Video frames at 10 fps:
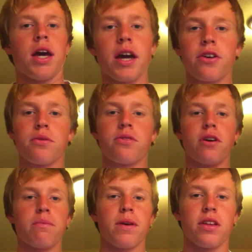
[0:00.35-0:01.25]
Hey guys, what's
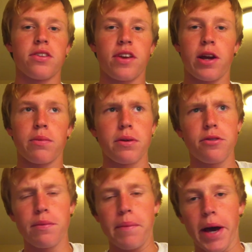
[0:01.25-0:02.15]
up? It's
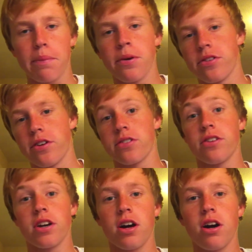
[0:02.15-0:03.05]
Cameron from app O S
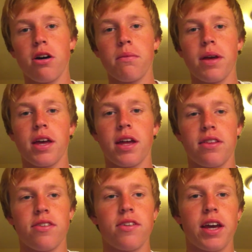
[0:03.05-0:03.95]
X dot com,
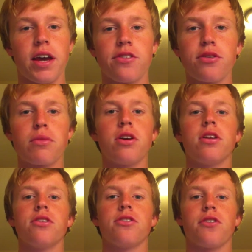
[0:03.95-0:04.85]
and today I have some
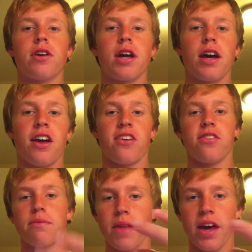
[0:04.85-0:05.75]
good news for you
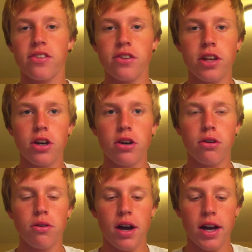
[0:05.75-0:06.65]
guys. As you
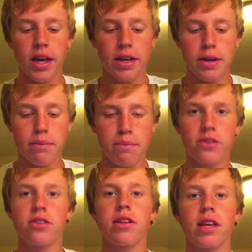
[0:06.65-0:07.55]
know, I am
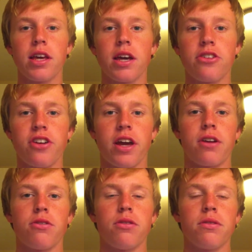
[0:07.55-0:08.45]
basically a
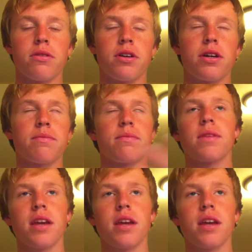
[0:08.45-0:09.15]
channel, or